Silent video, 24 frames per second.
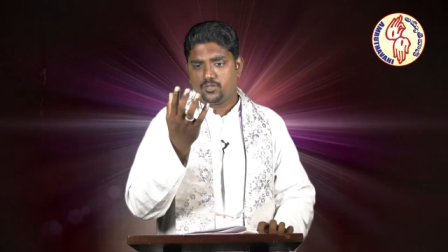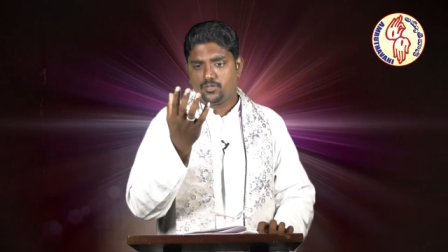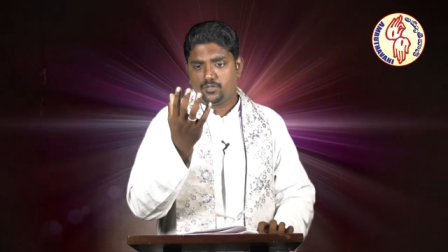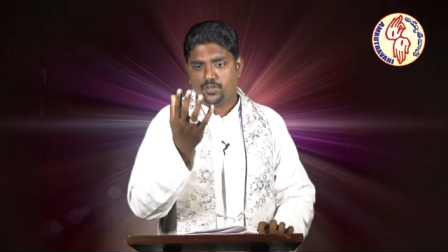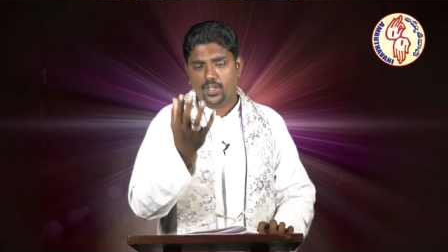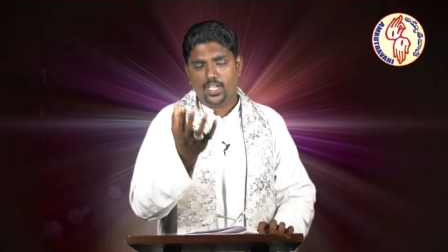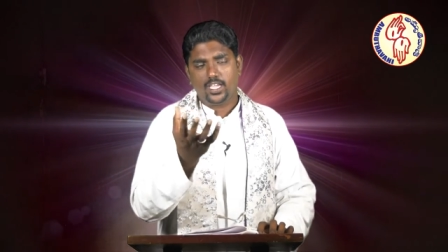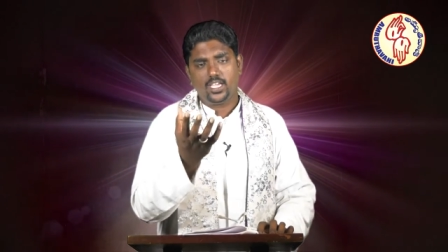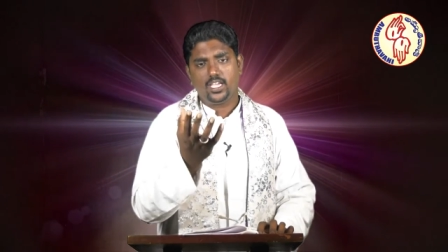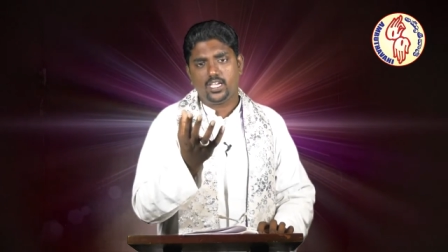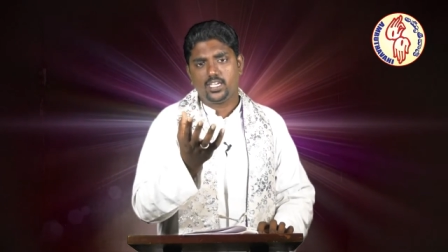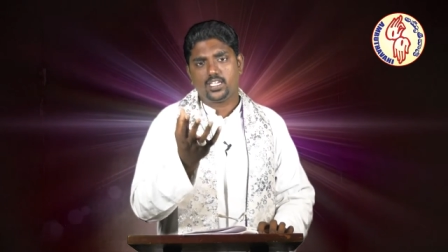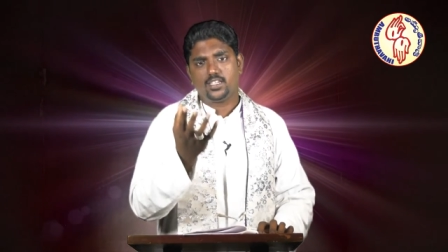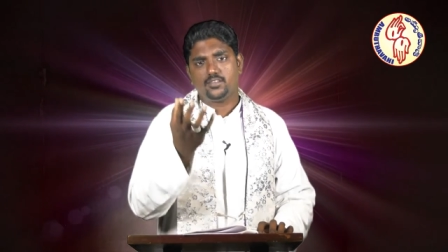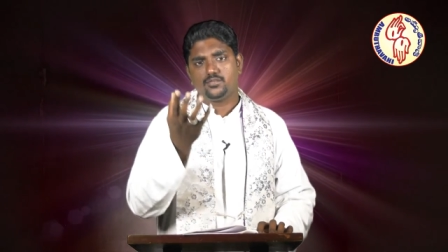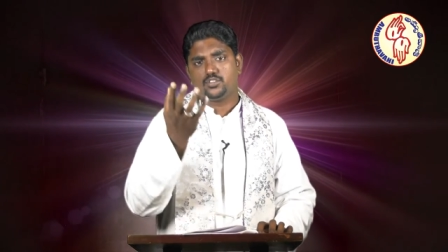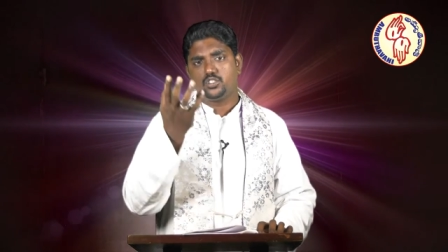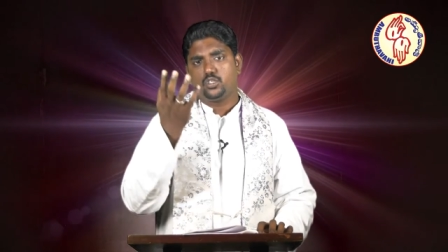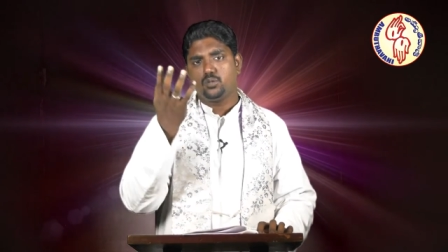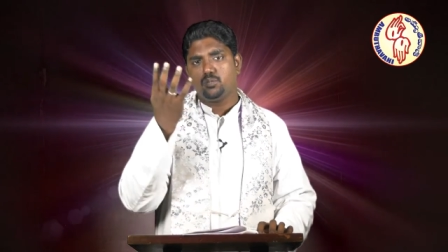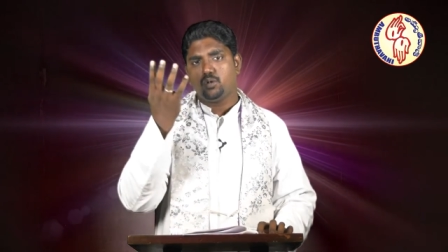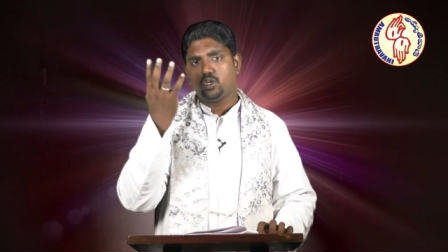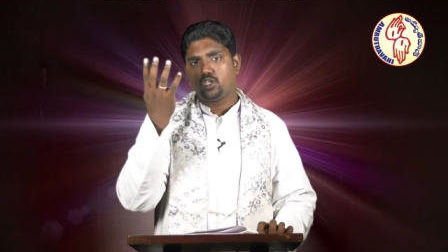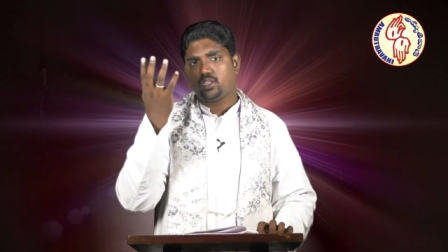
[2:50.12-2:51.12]
fire
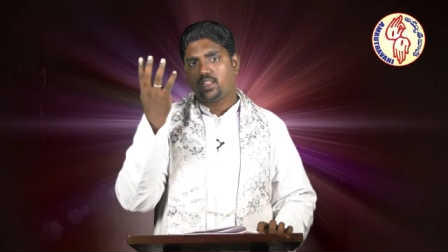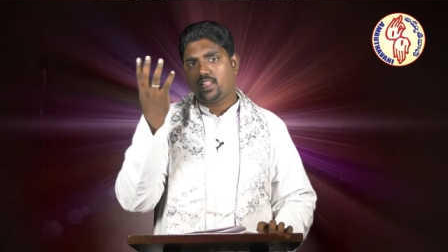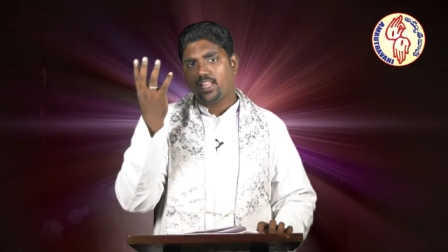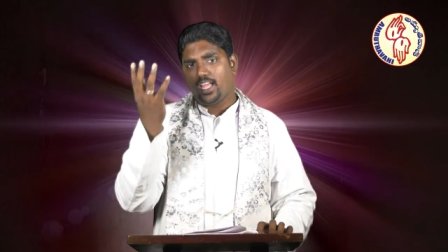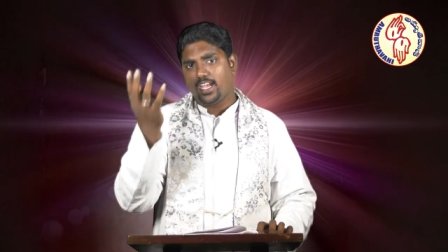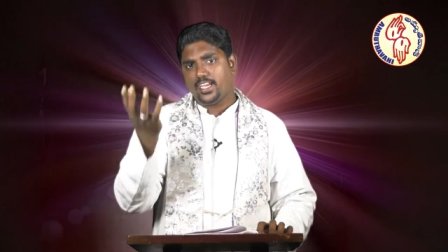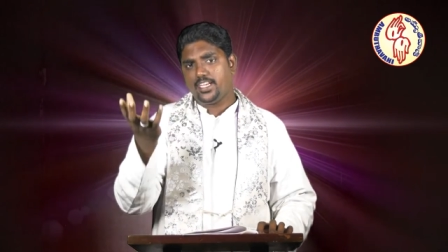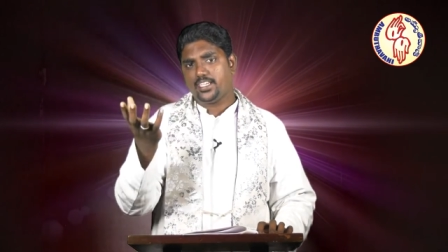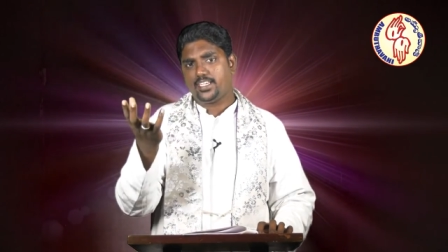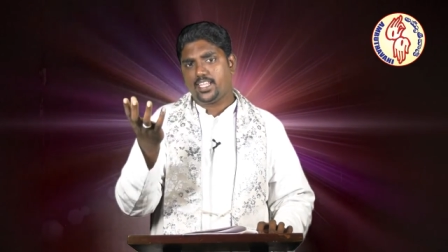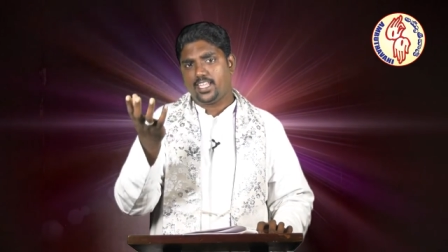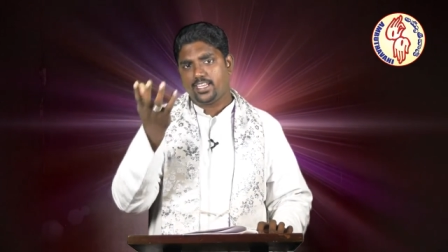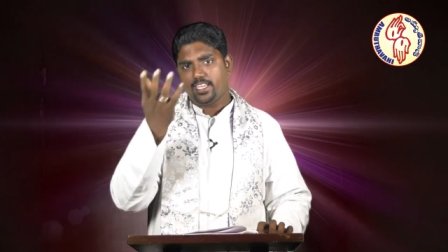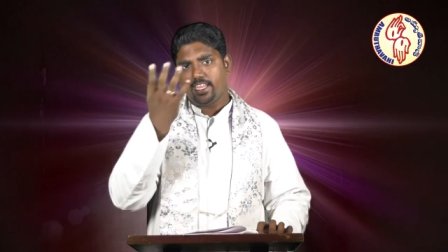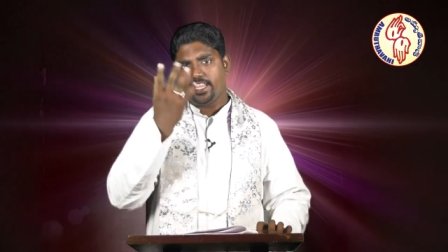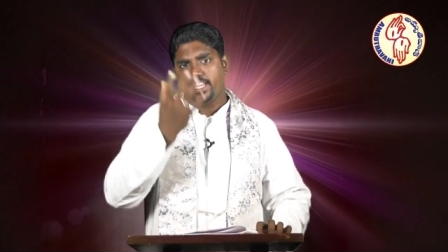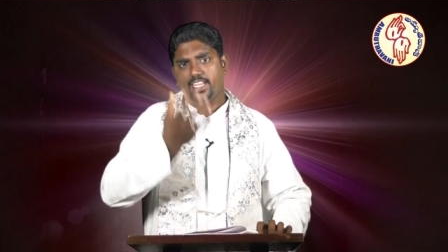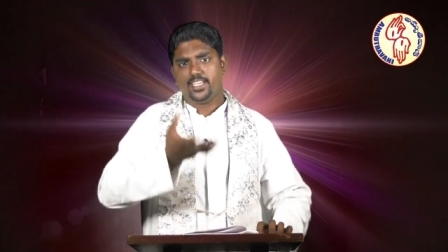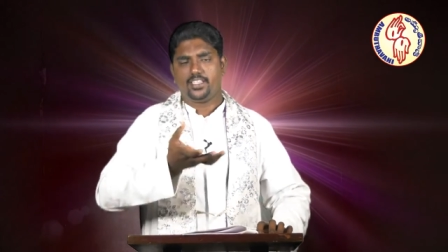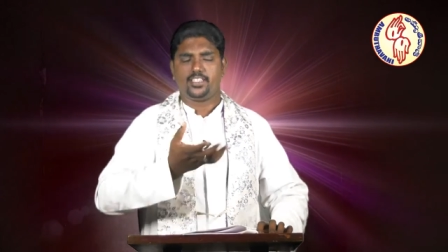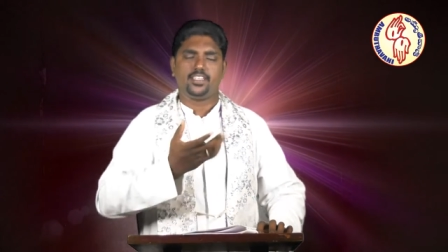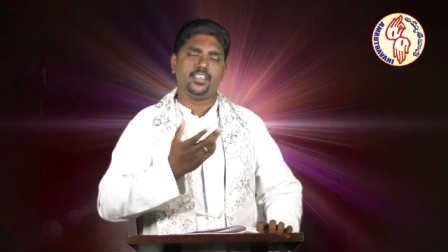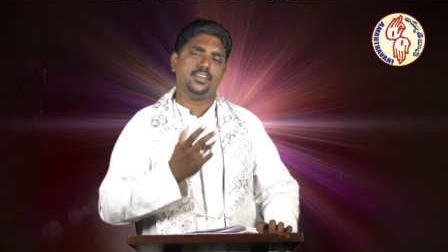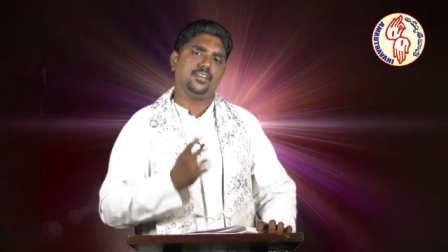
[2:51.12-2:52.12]
gives you both light and
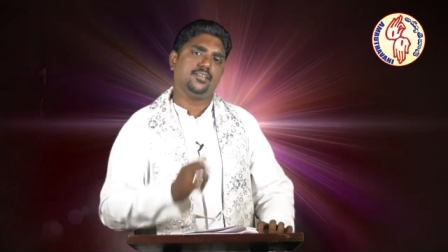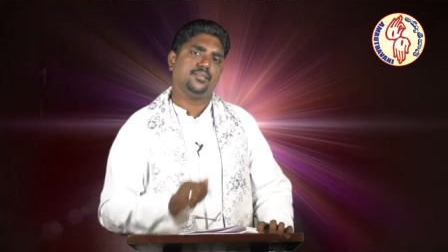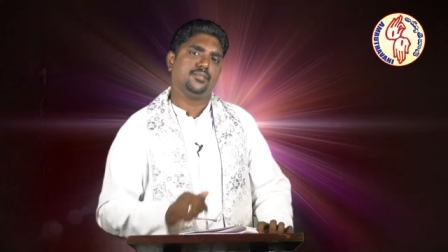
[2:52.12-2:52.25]
heat.